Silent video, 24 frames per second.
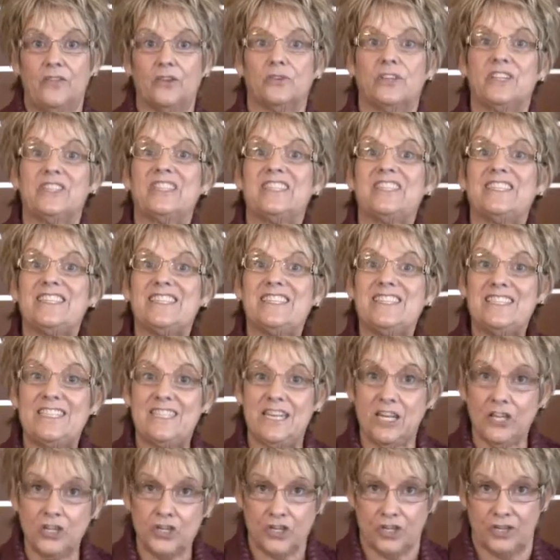there is a
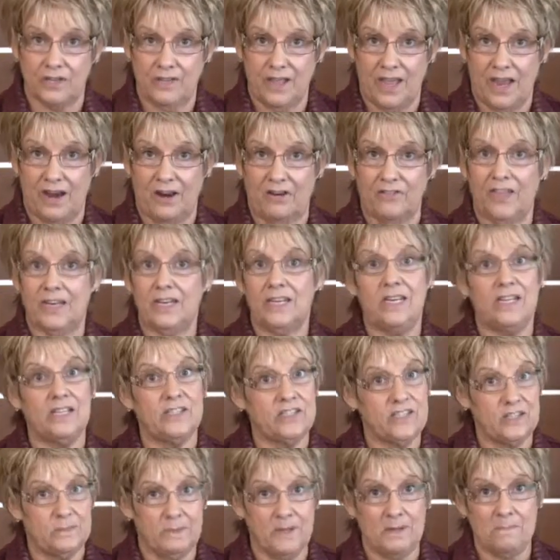distinction there that needs
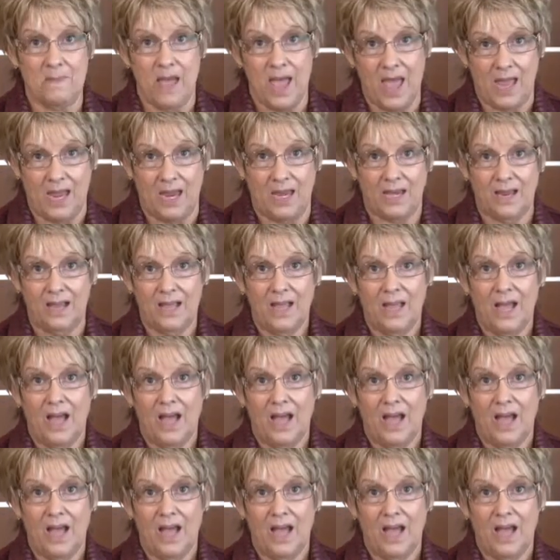to be made,